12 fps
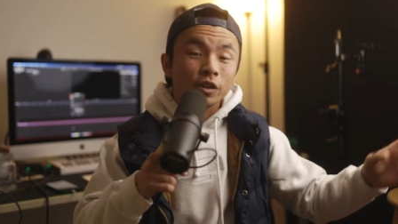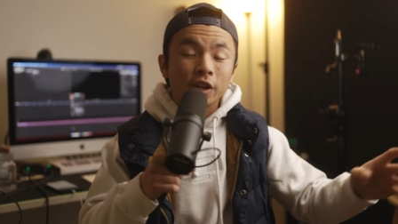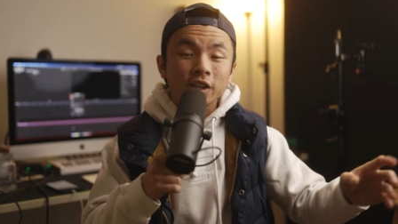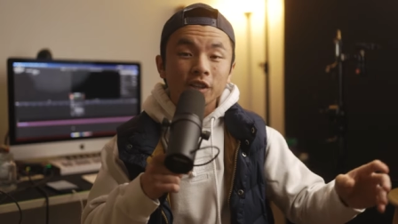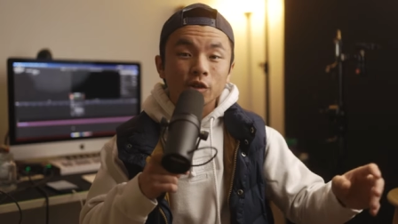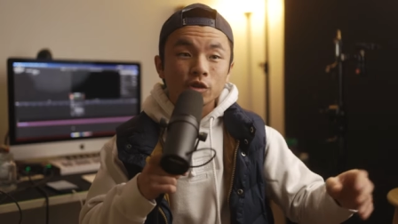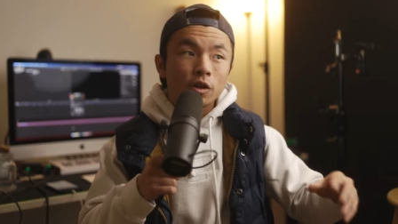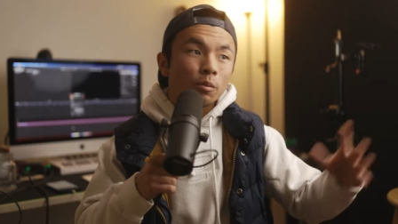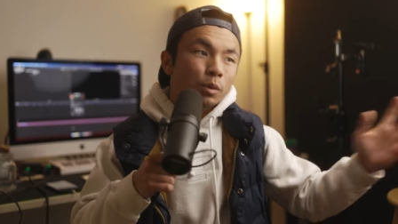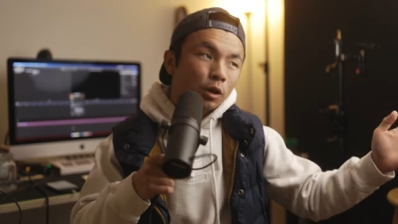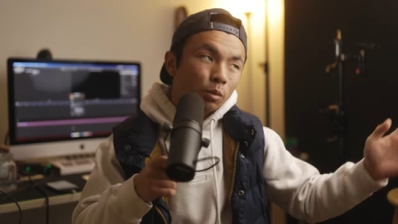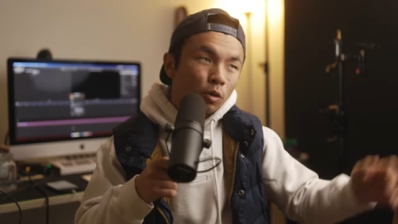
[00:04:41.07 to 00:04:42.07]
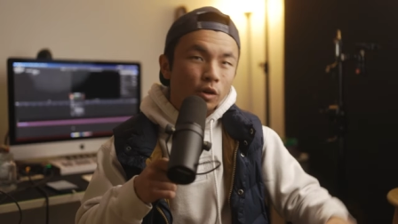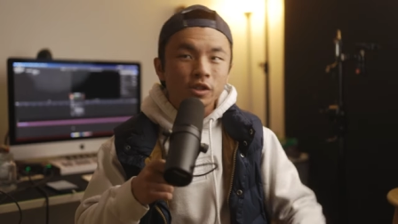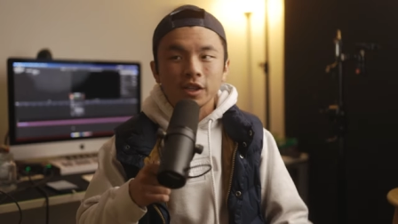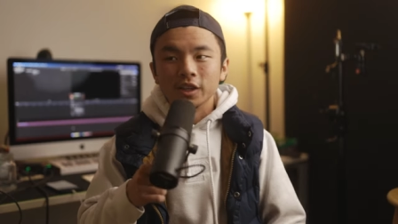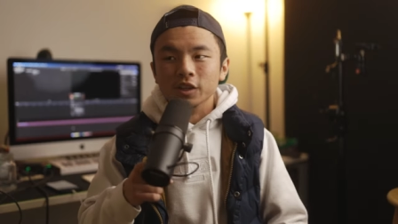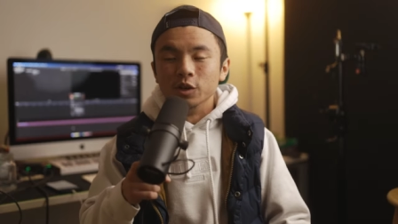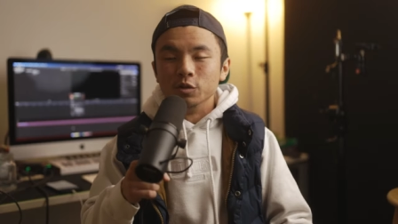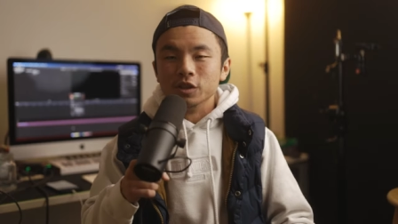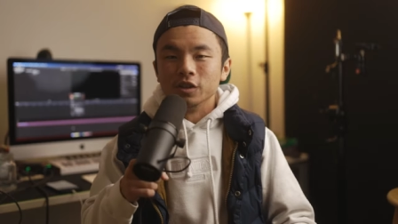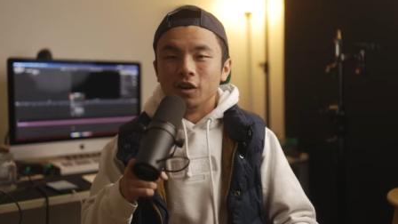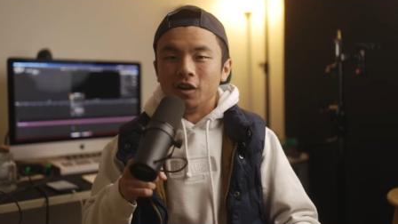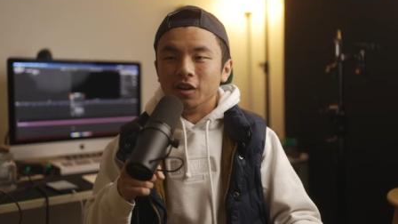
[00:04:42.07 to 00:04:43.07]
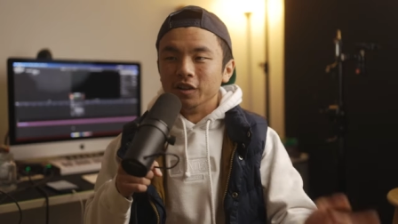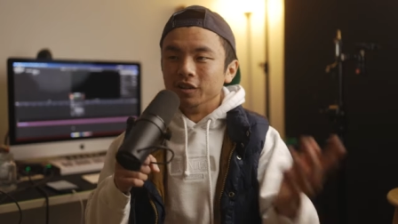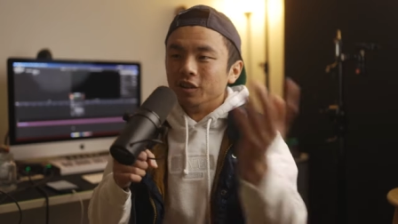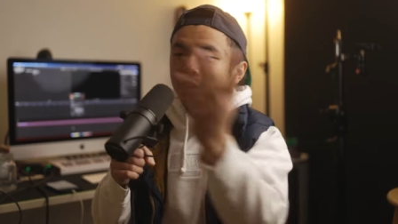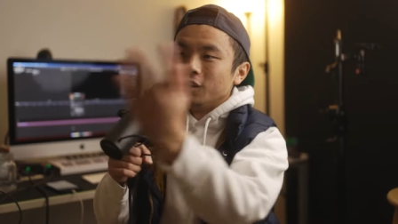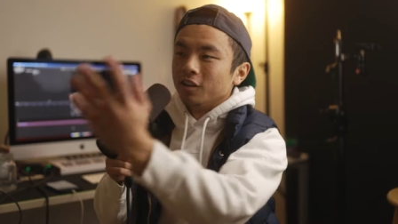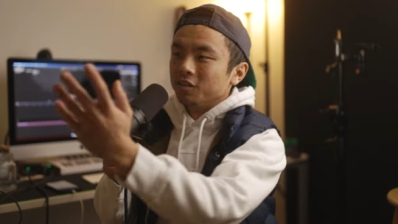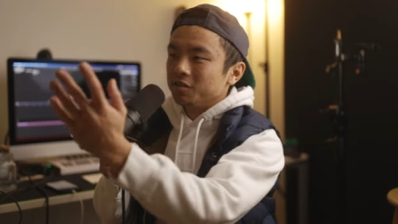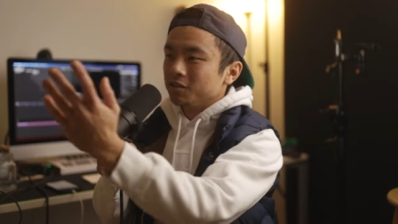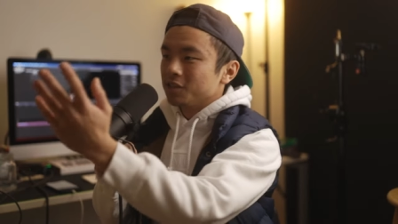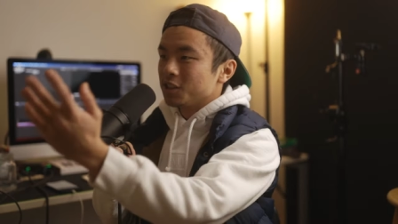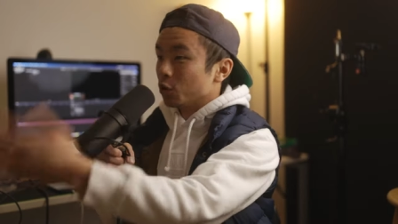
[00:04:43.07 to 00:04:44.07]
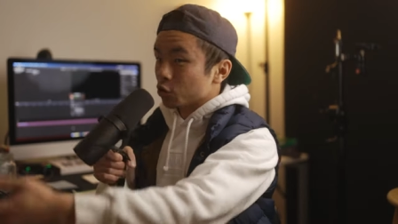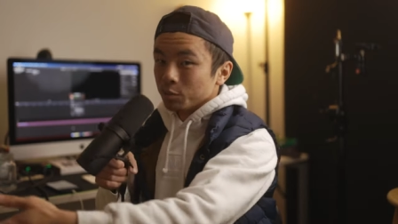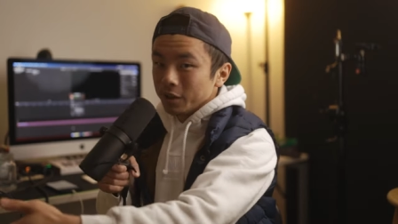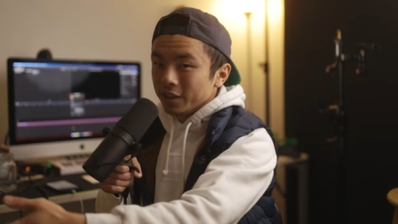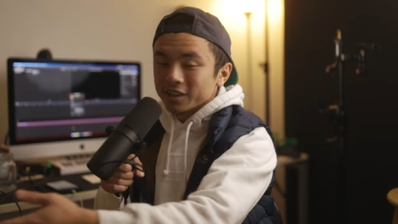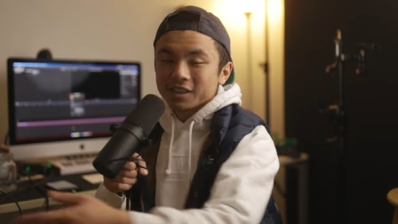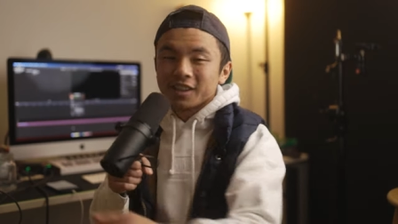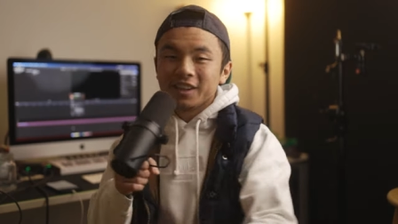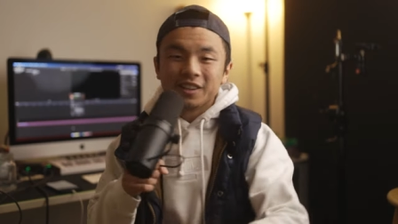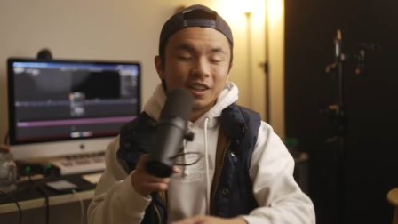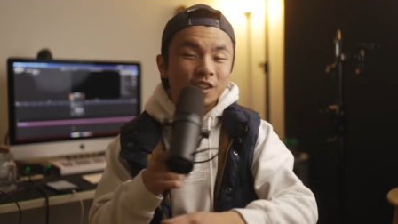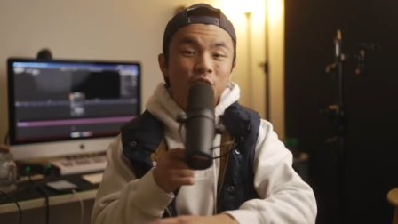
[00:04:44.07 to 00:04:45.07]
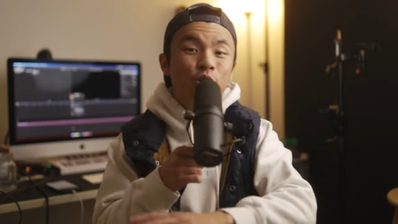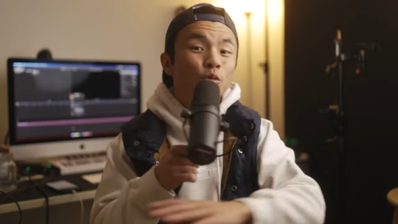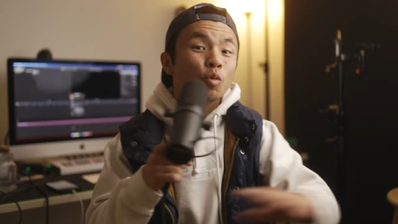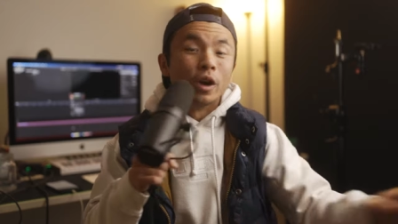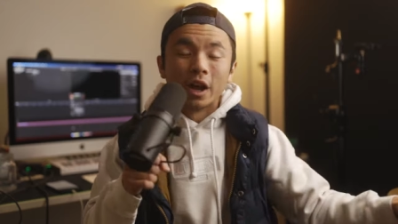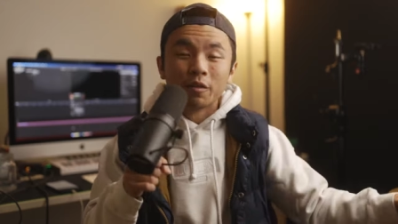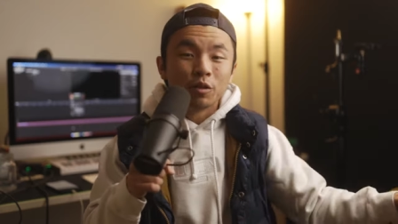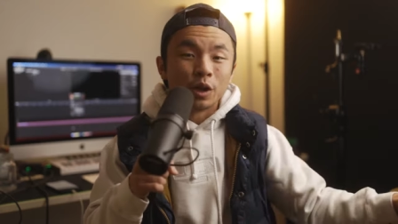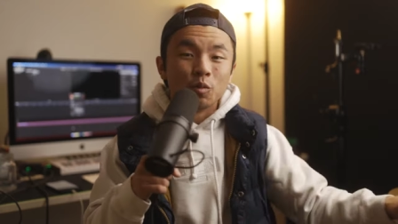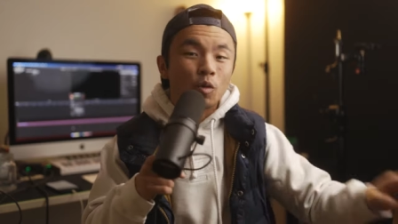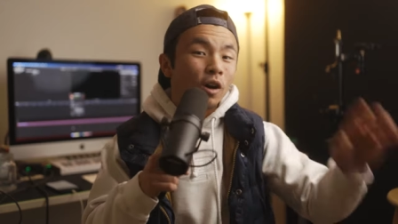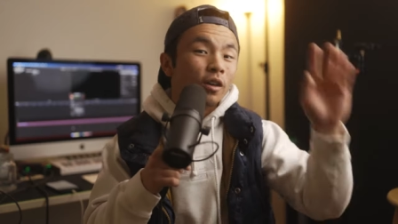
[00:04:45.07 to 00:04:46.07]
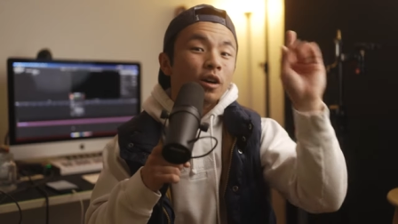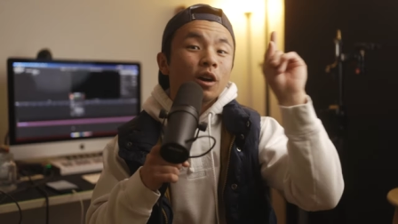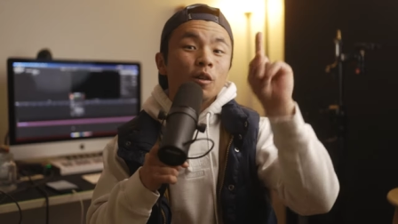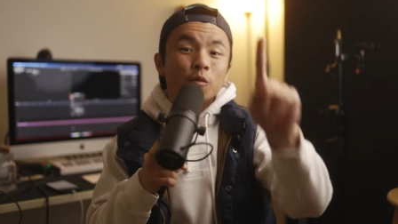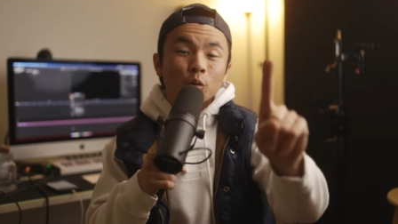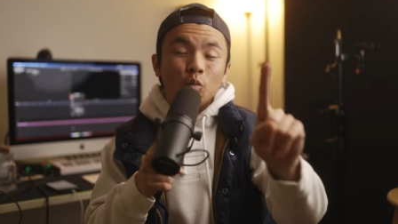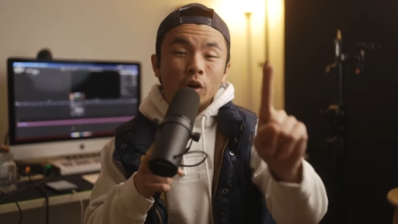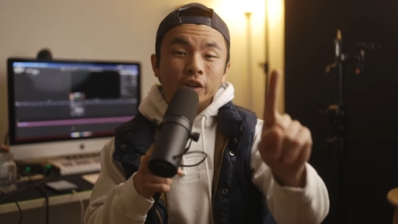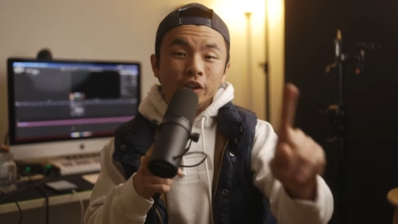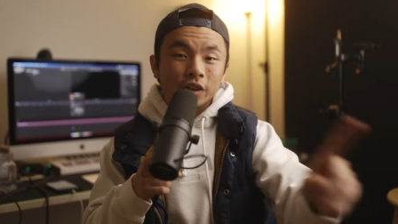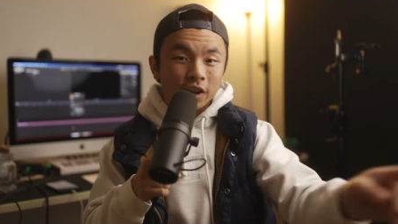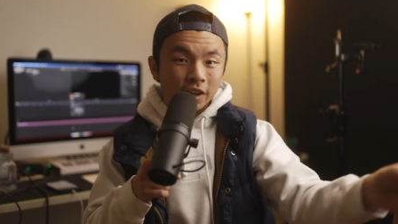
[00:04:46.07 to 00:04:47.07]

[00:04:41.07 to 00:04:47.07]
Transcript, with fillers: and they could use it on billboards, they could use it on their social media site, they could do whatever they want for one year.